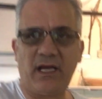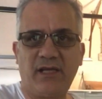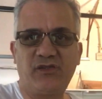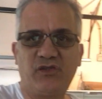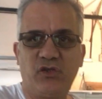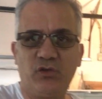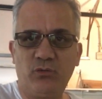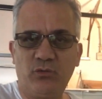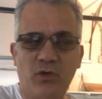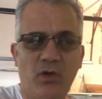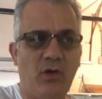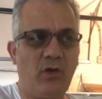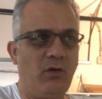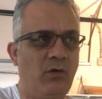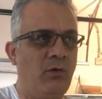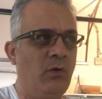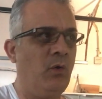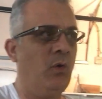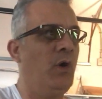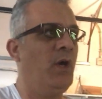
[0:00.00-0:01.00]
As you
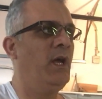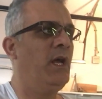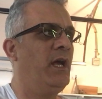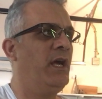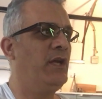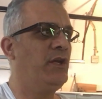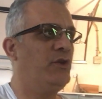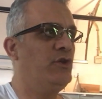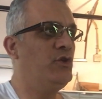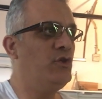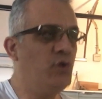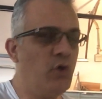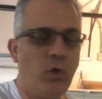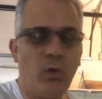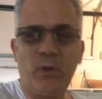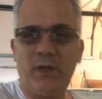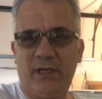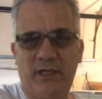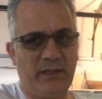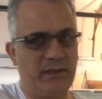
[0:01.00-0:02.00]
know,
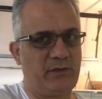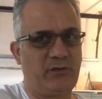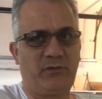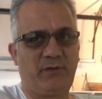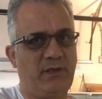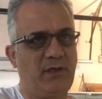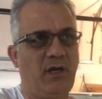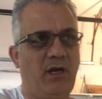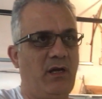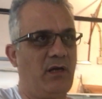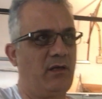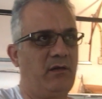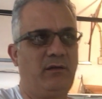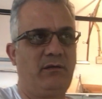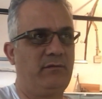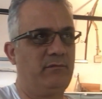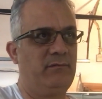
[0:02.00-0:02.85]
no electric car,